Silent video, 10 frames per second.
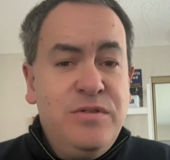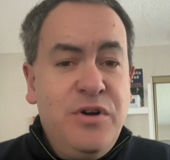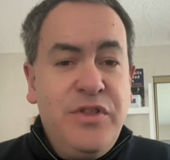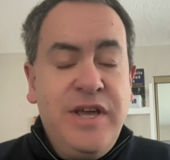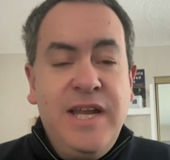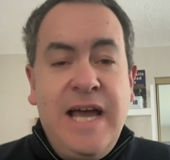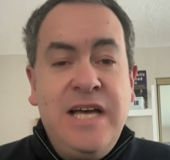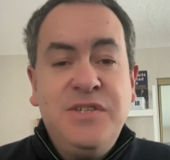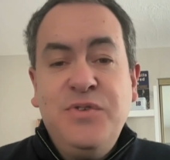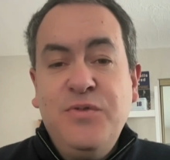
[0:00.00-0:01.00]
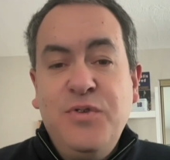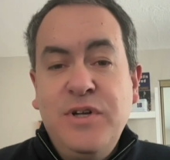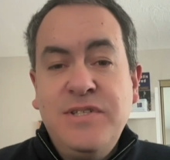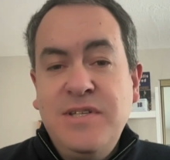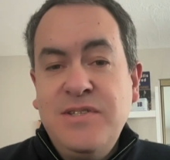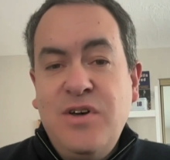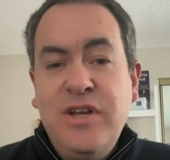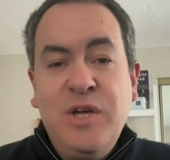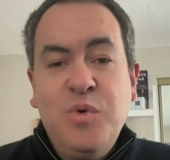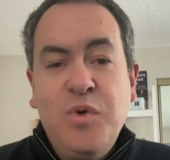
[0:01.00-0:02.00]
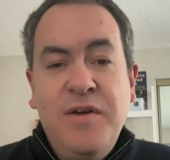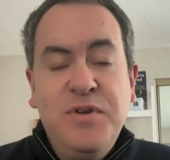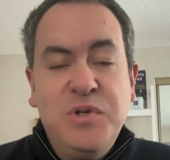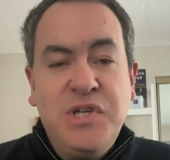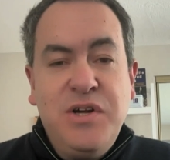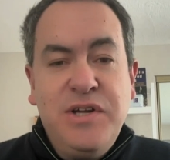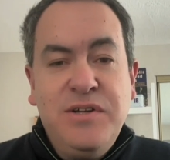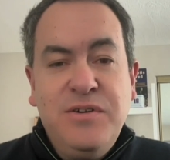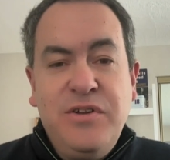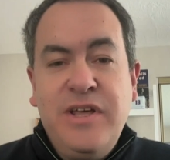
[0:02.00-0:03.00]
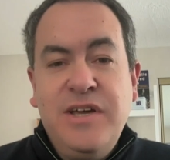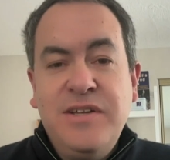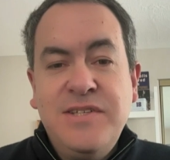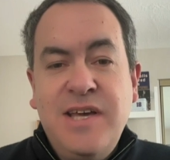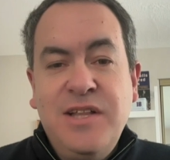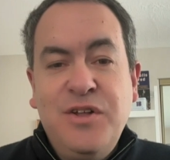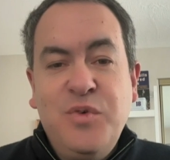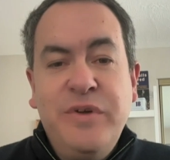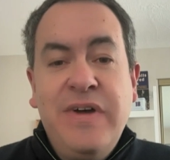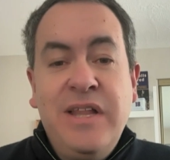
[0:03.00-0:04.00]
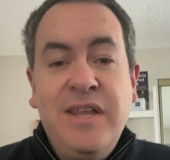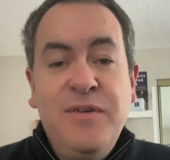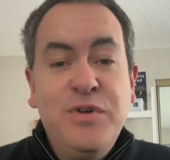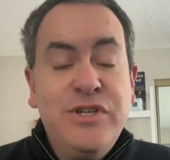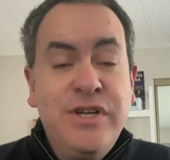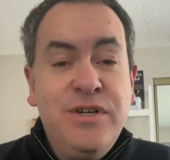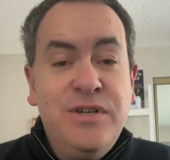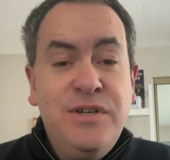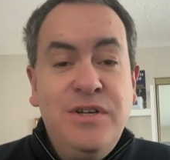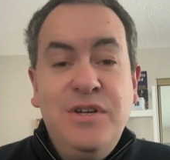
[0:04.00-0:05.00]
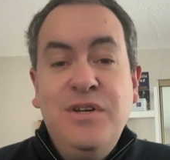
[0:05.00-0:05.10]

are they going to ask for for instance unequal revenue sharing are they going to say look we've got leverage here